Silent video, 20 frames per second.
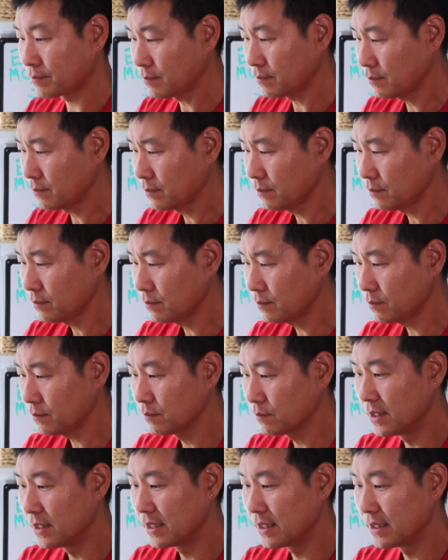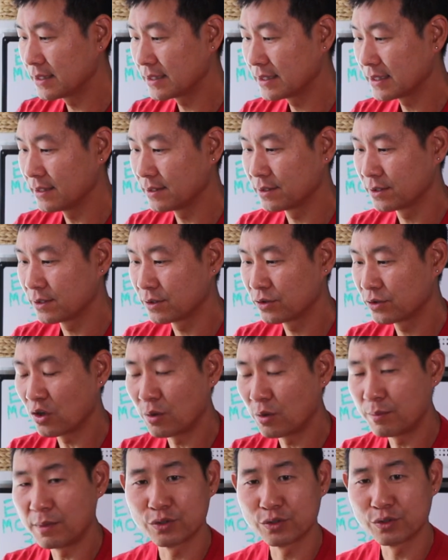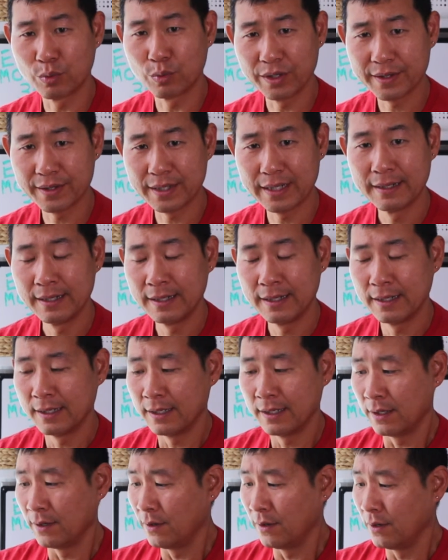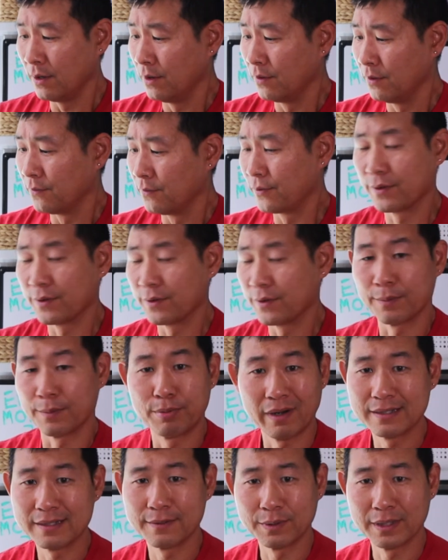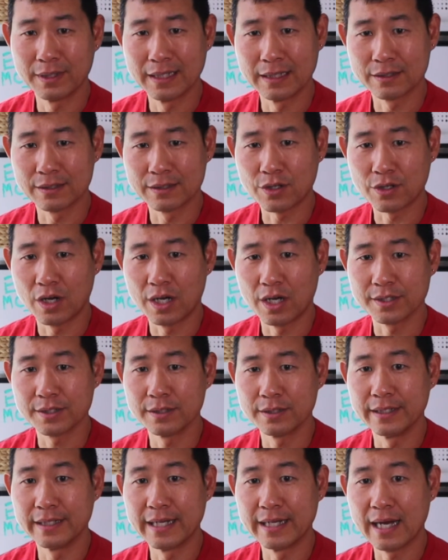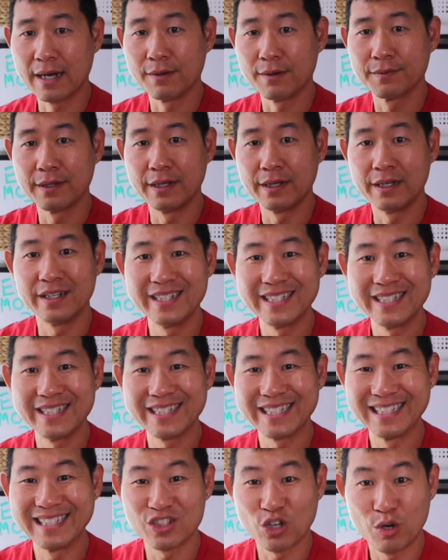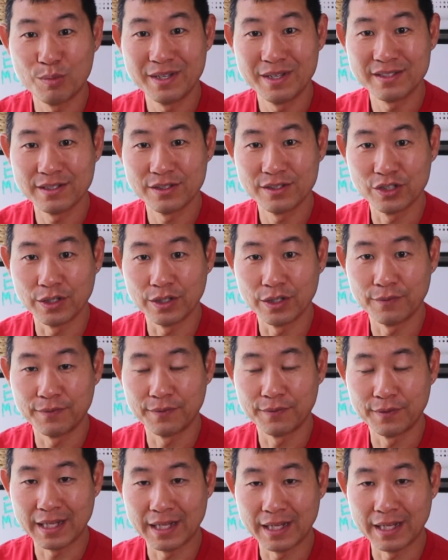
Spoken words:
is so much worth it for the price of what it costs. Now, there is installments if that's what you're